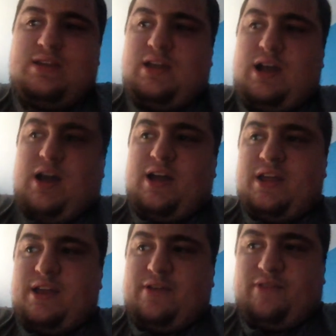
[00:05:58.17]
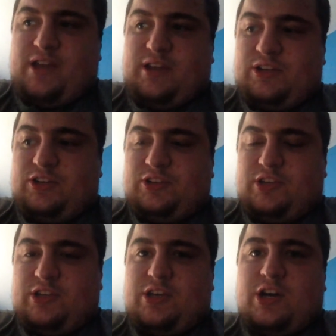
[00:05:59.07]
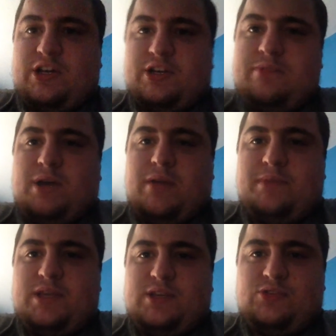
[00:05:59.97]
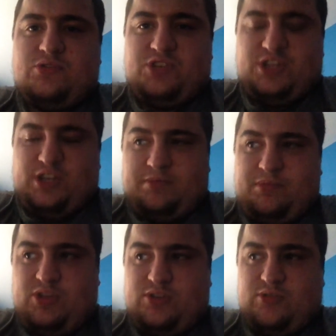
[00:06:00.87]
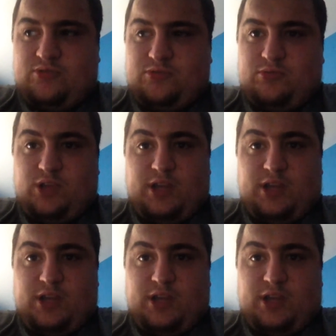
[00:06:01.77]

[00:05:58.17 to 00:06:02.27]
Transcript: I have actually gotten my Mikazuchi up to like